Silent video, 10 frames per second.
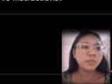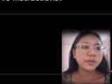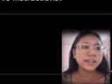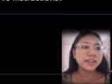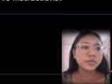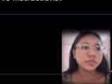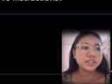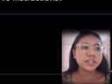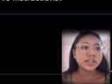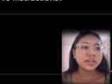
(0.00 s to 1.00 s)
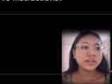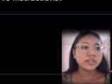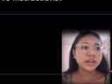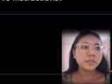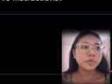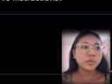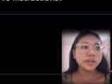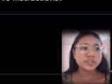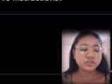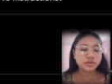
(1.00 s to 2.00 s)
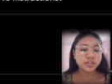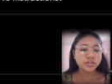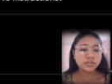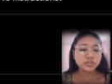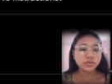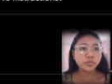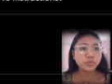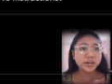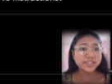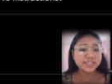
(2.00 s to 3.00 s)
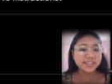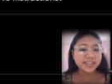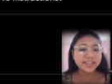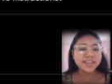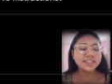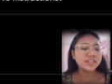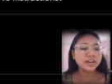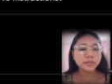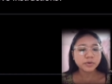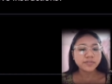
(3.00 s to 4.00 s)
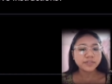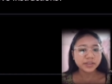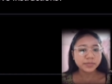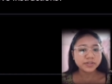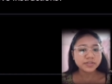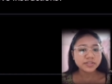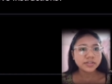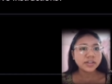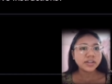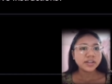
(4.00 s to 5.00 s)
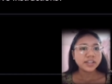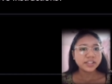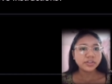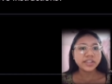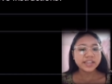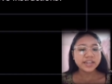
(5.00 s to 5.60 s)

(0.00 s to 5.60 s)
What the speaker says: obtained using the above instruction? So what is k? K is the number of neighbors in the k